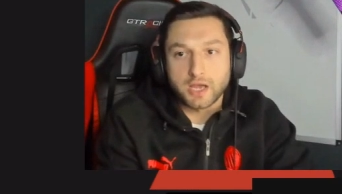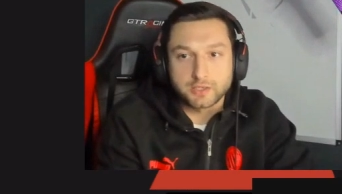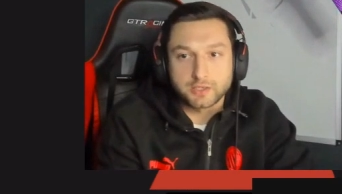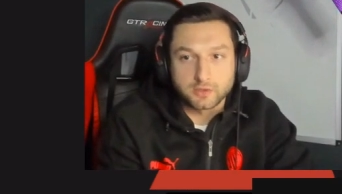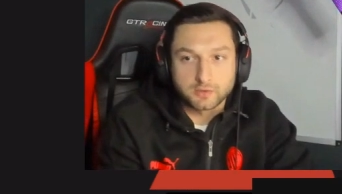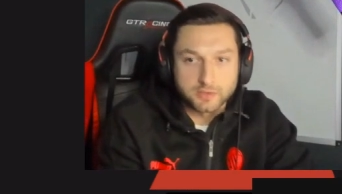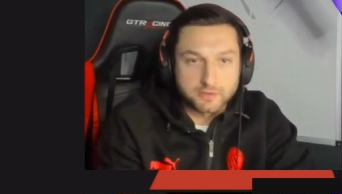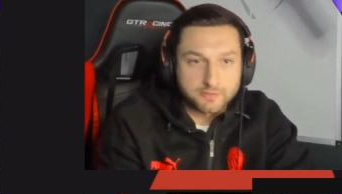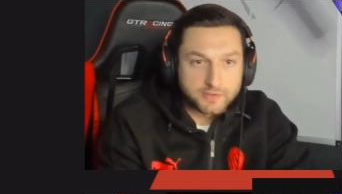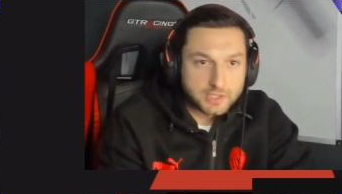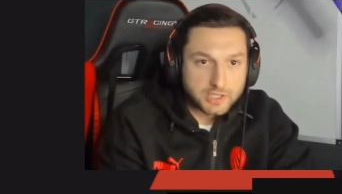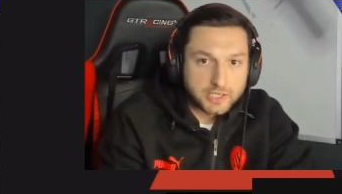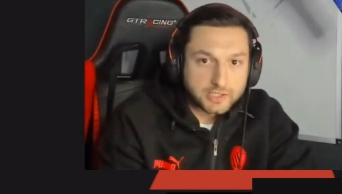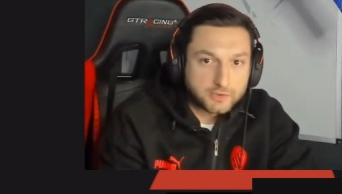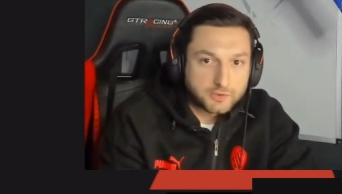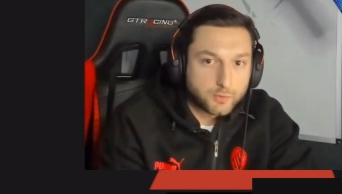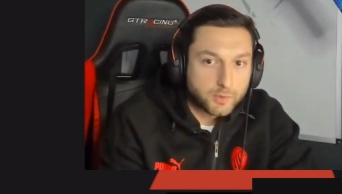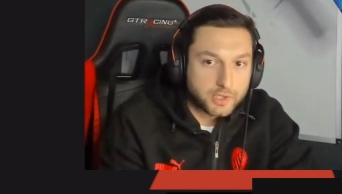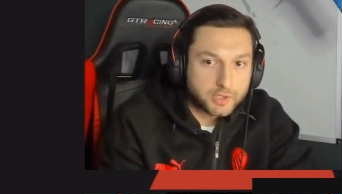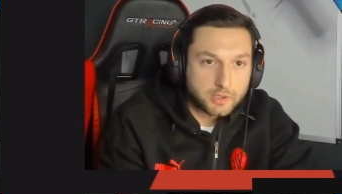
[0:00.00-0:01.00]
I don't even like
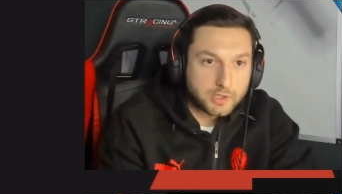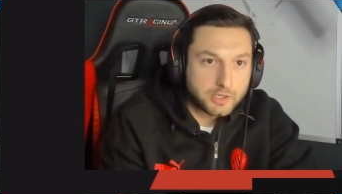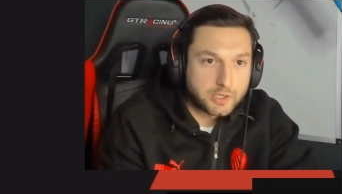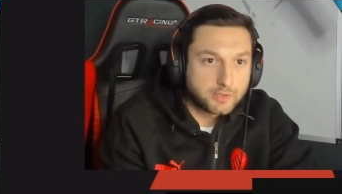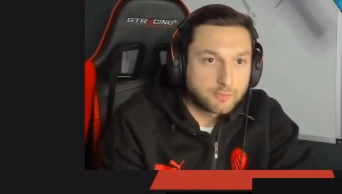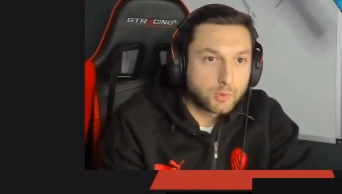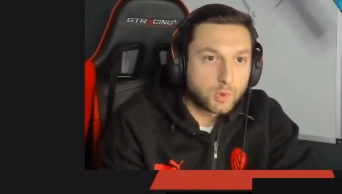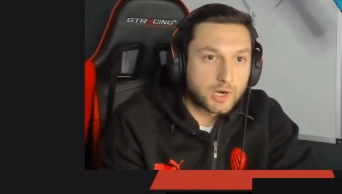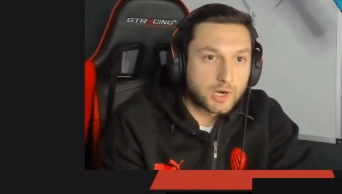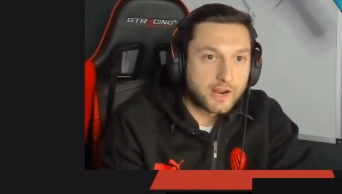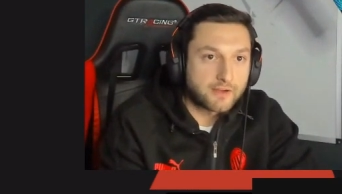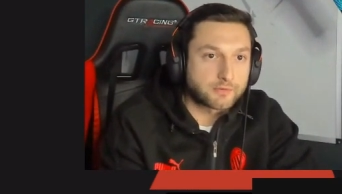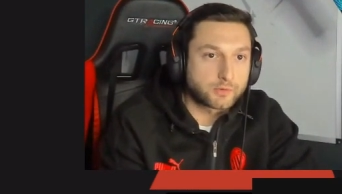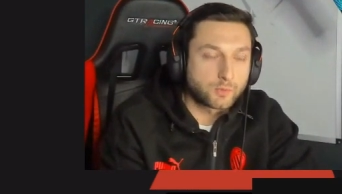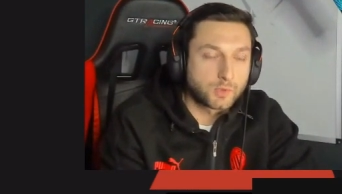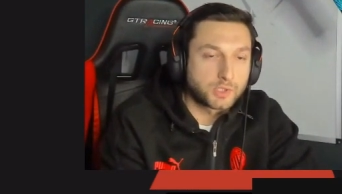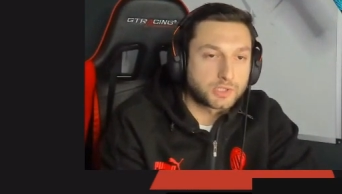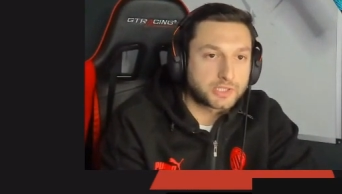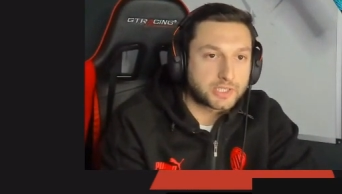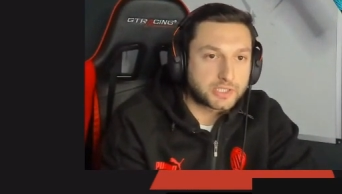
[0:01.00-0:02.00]
Twitter anymore.
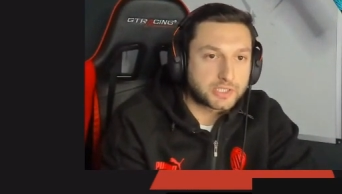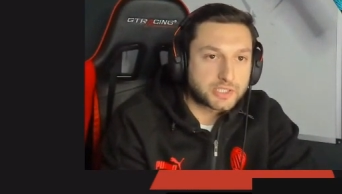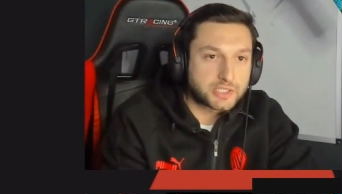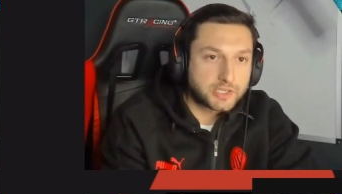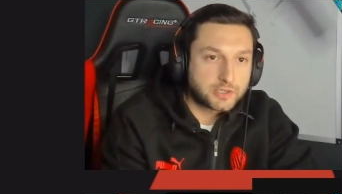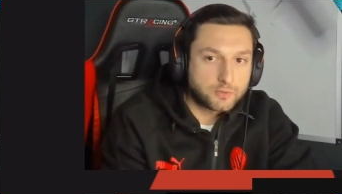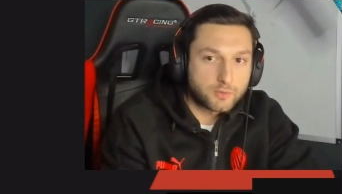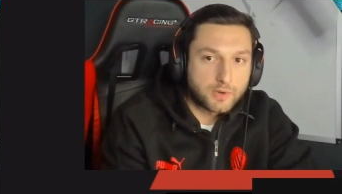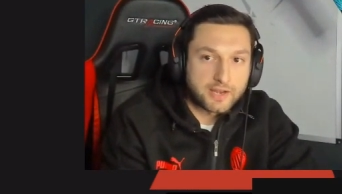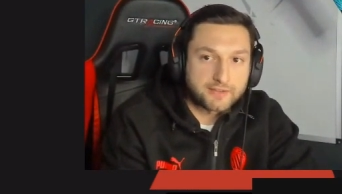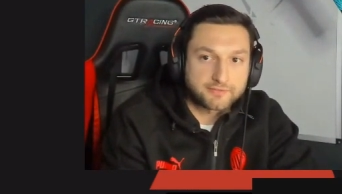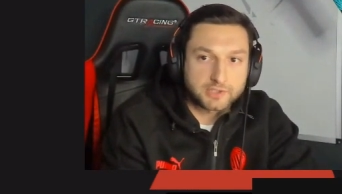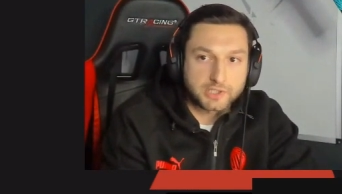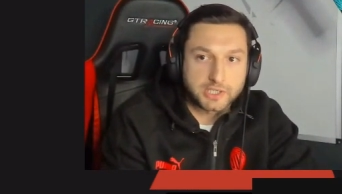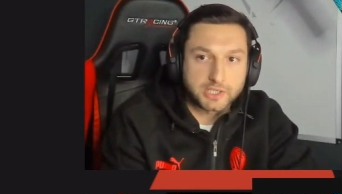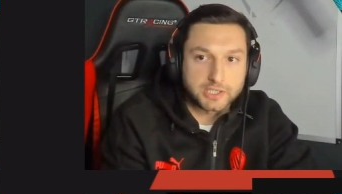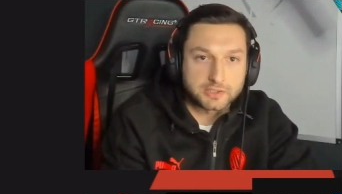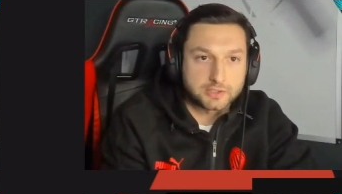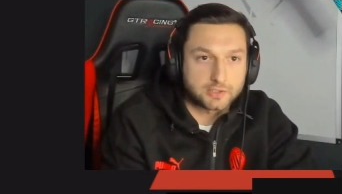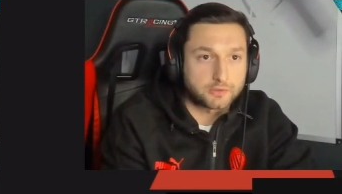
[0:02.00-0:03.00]
Everyone thinks that you have to
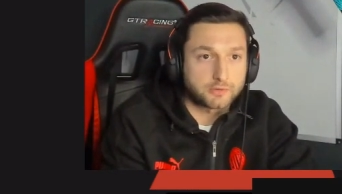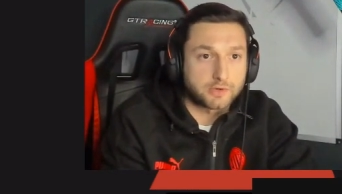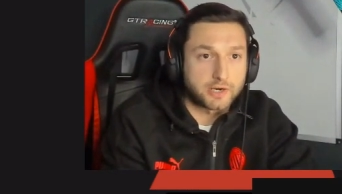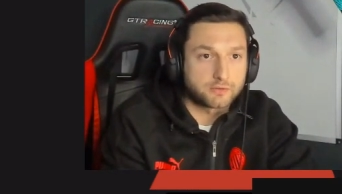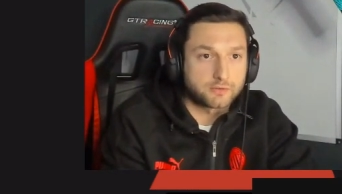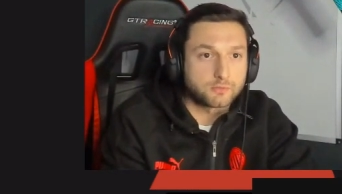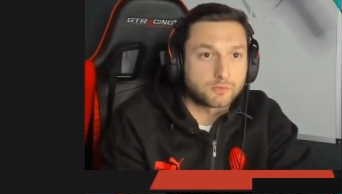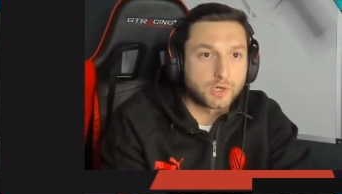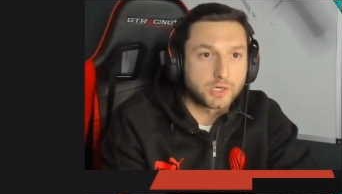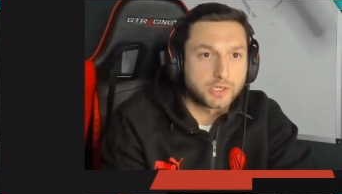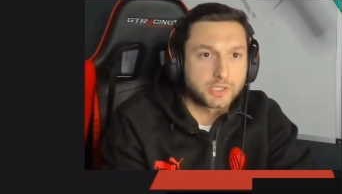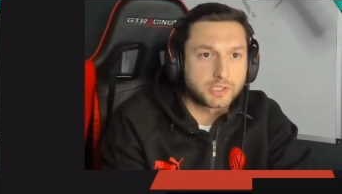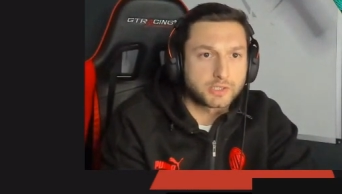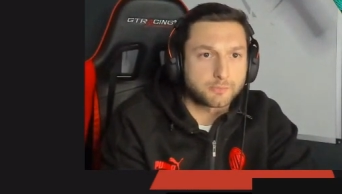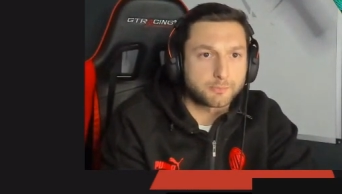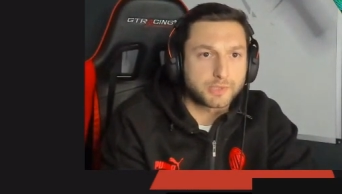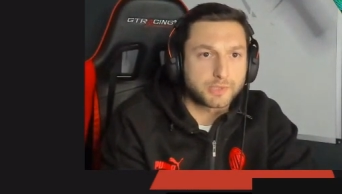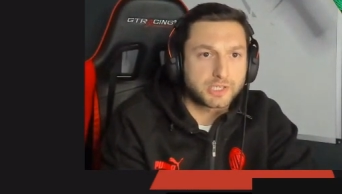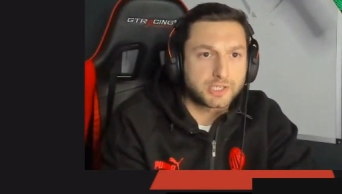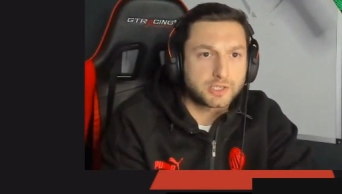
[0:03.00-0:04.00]
hit the ground running
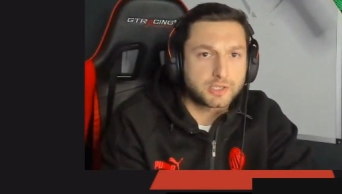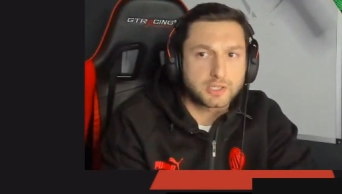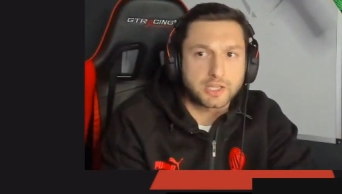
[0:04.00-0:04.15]
immediate.